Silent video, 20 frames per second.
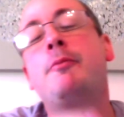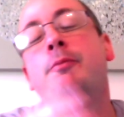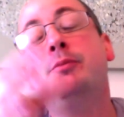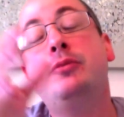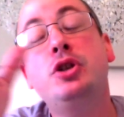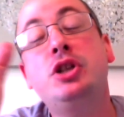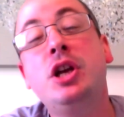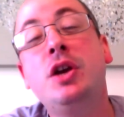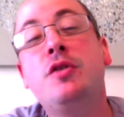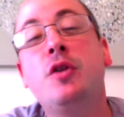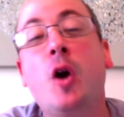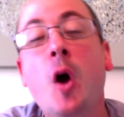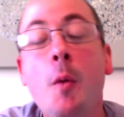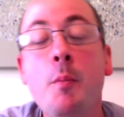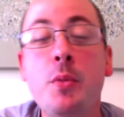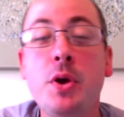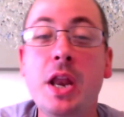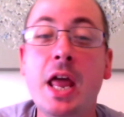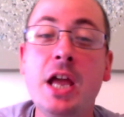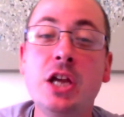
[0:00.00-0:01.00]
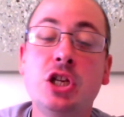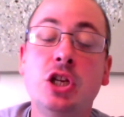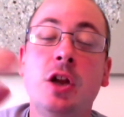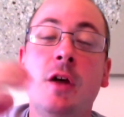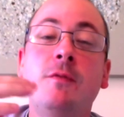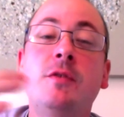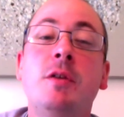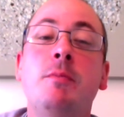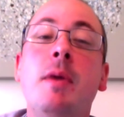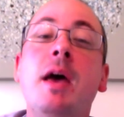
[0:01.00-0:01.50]
produce a combination
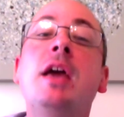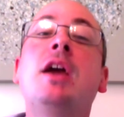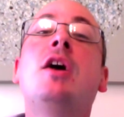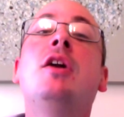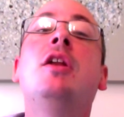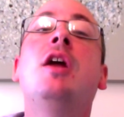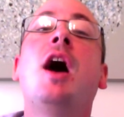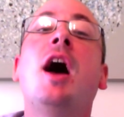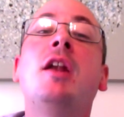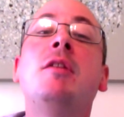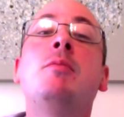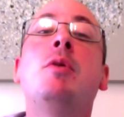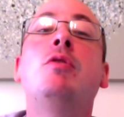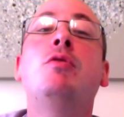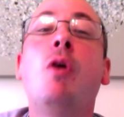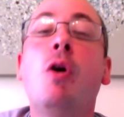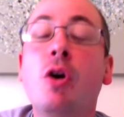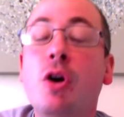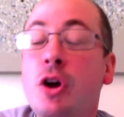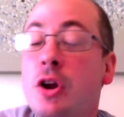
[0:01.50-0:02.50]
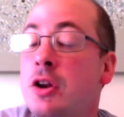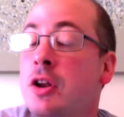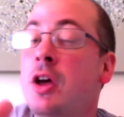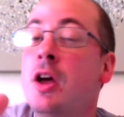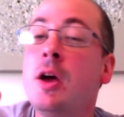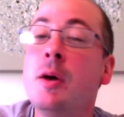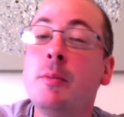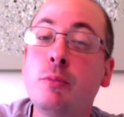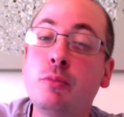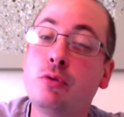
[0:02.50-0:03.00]
of Jamaican and Moroccan
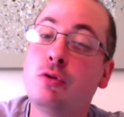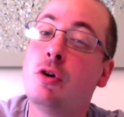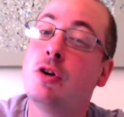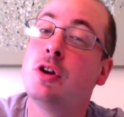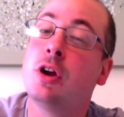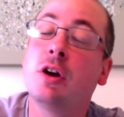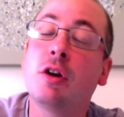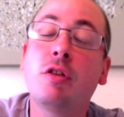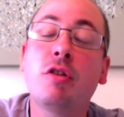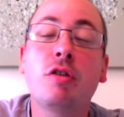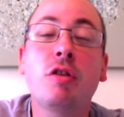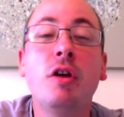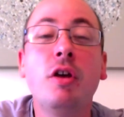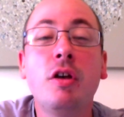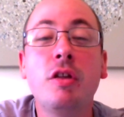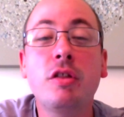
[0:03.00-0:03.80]
products.